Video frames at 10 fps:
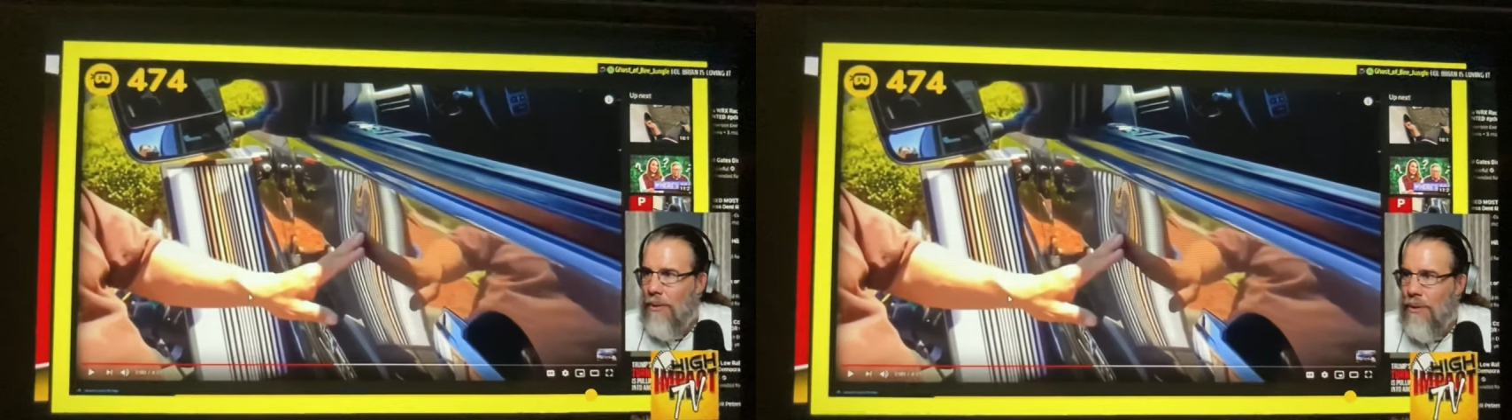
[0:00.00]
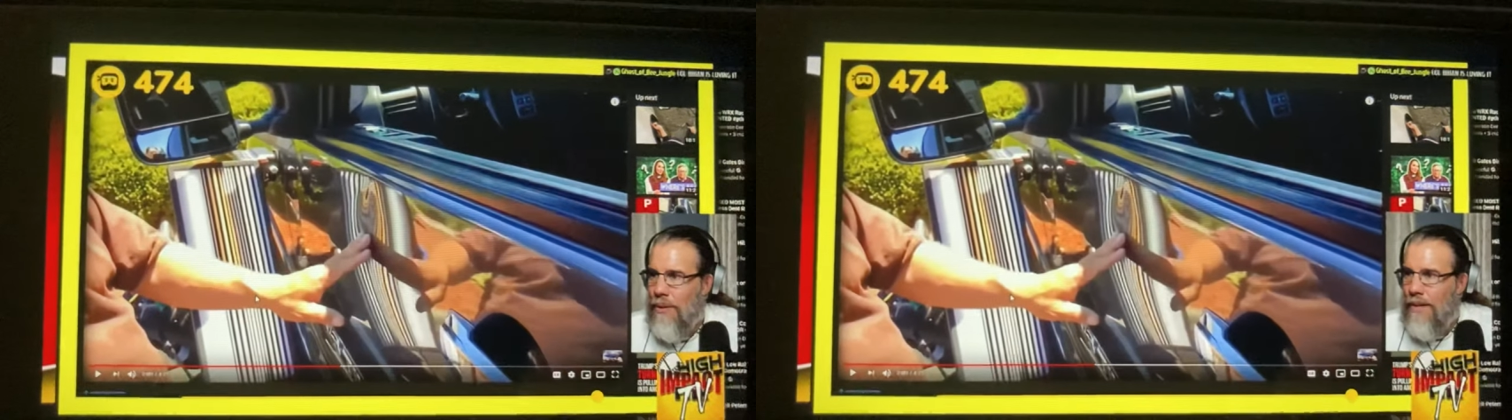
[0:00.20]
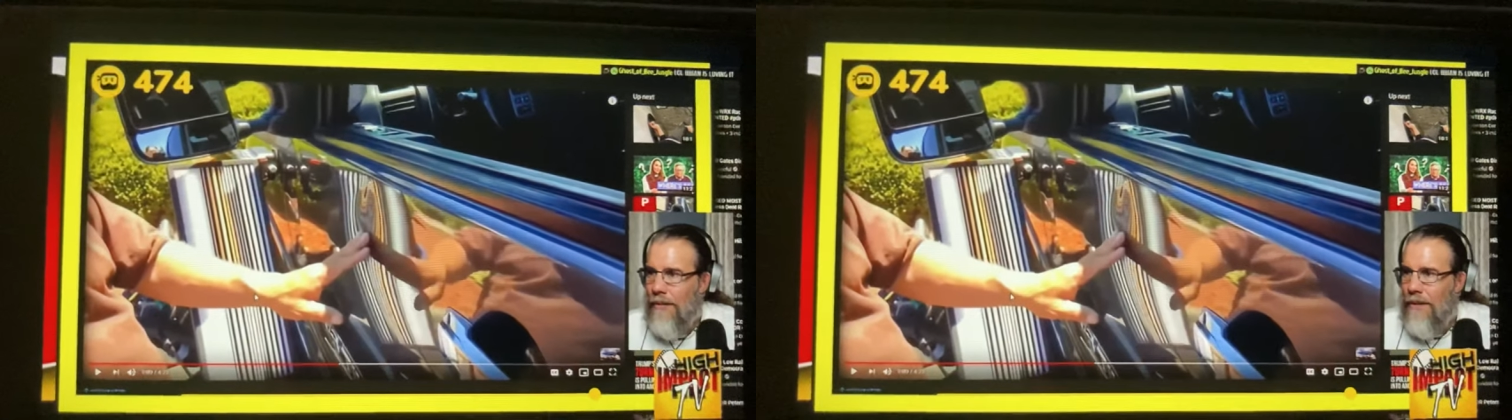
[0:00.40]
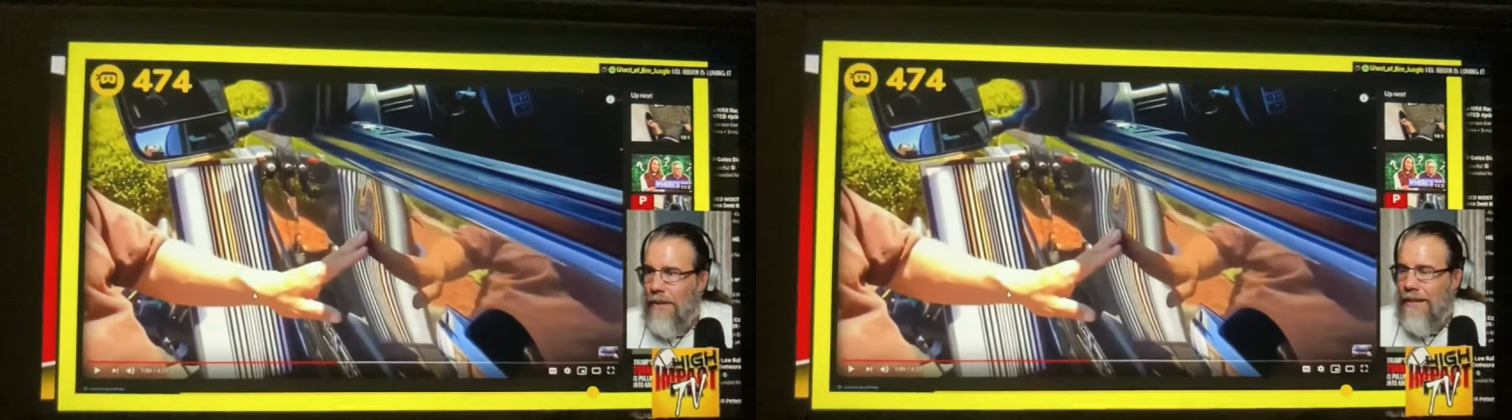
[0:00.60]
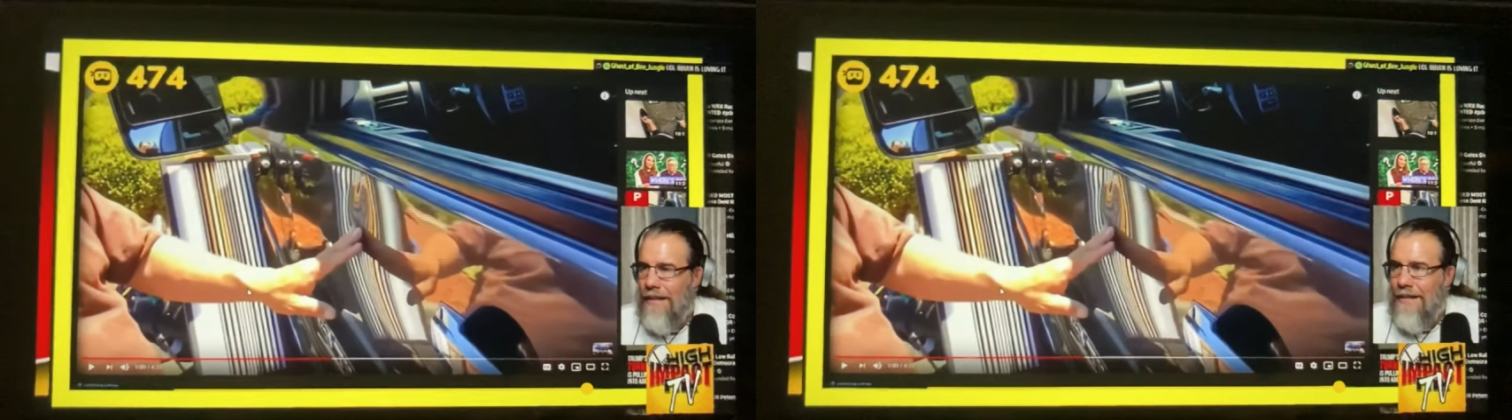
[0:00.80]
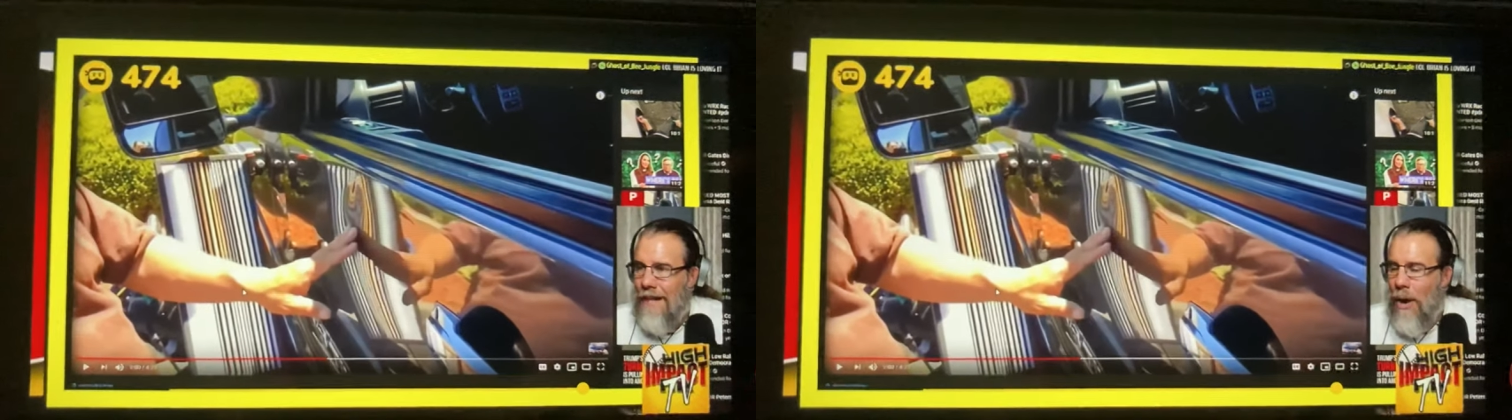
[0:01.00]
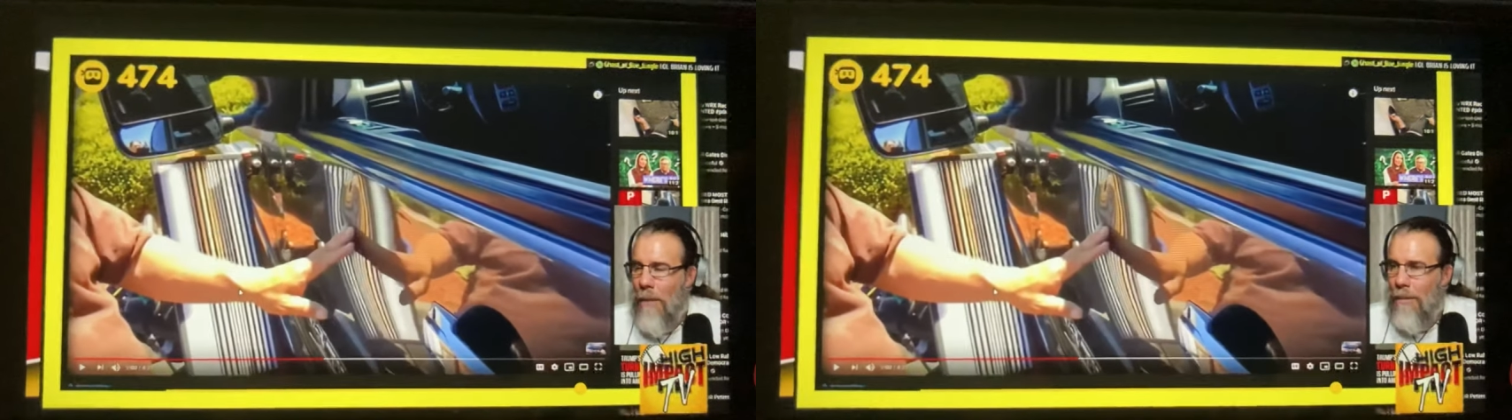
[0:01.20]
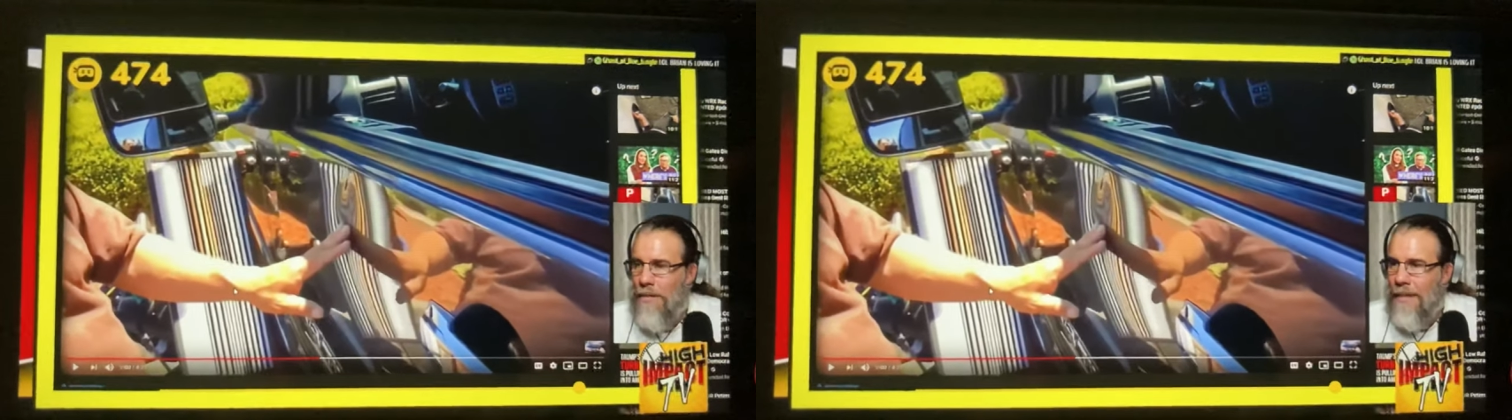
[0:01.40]
do stuff like this that
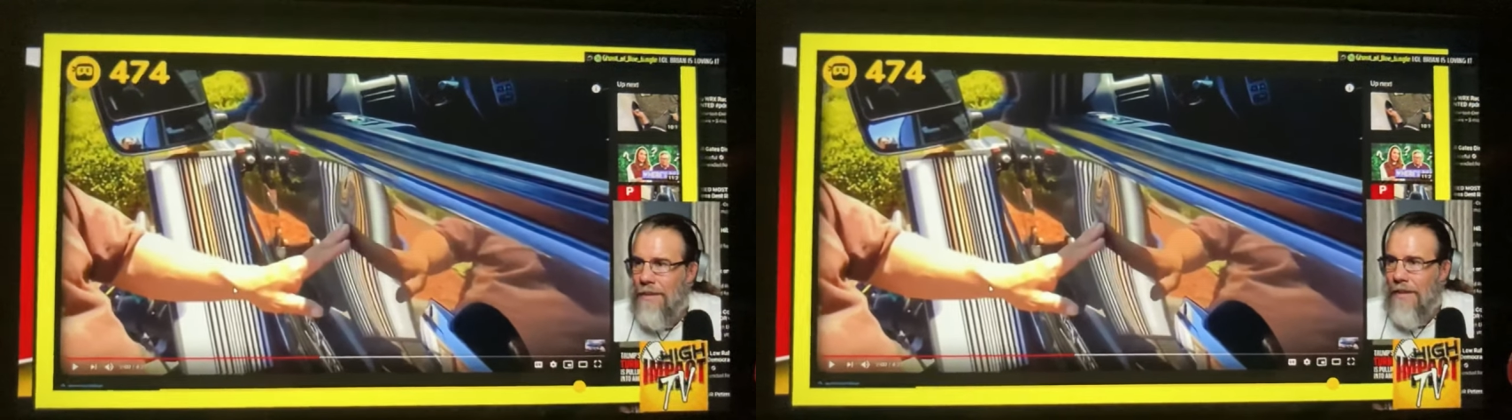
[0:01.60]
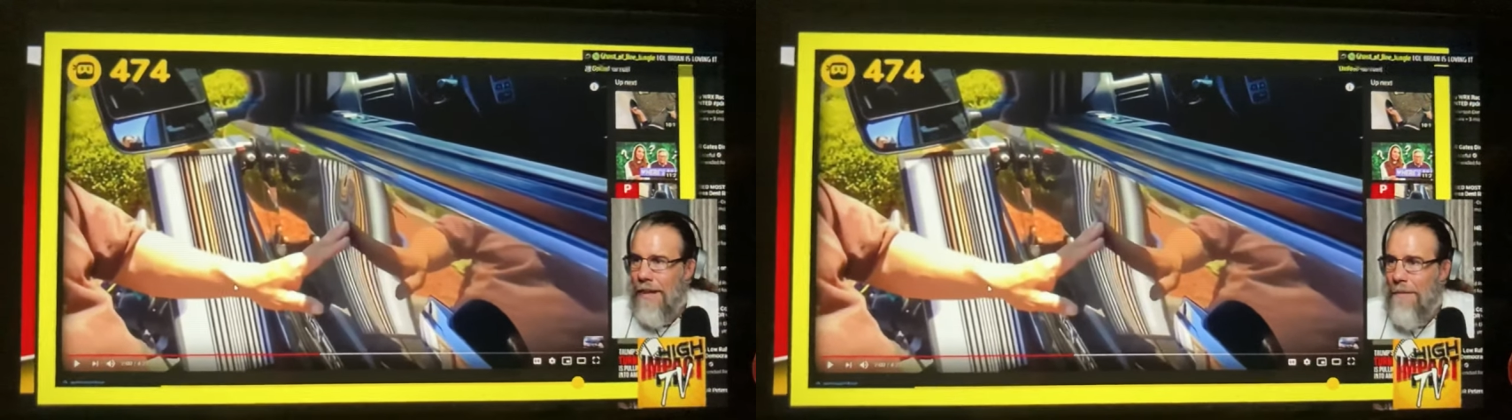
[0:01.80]
almost seems like